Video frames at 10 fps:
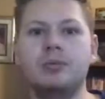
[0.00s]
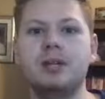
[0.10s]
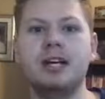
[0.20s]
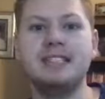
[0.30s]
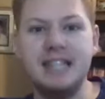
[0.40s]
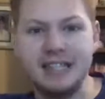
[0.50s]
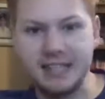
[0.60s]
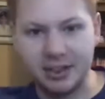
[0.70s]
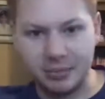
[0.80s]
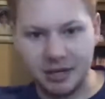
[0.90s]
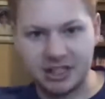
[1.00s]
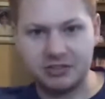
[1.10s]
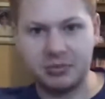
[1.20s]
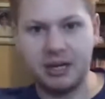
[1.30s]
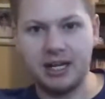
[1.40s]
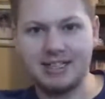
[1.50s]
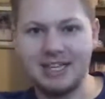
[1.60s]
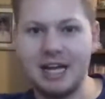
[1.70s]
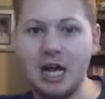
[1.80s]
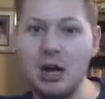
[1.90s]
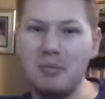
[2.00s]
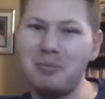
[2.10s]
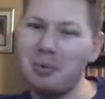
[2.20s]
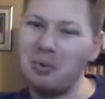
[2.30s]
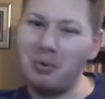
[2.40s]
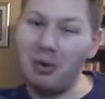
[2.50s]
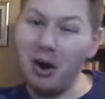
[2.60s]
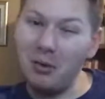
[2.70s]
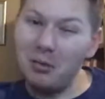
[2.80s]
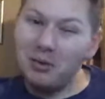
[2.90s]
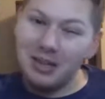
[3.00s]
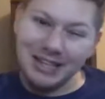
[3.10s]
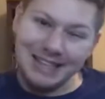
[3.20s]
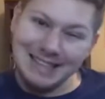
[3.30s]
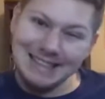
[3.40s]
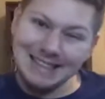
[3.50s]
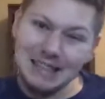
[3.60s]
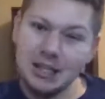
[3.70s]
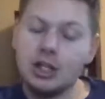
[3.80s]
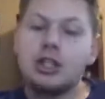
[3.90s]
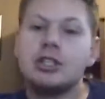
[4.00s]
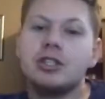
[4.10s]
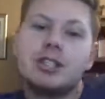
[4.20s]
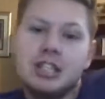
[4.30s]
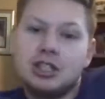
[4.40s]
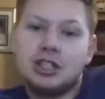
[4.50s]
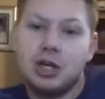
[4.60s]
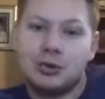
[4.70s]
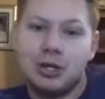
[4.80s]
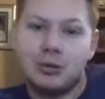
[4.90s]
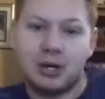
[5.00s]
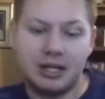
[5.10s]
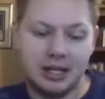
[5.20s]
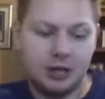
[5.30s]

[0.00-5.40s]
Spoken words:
is LinkedIn the best for me? I say probably, because I just don't know, right? Like,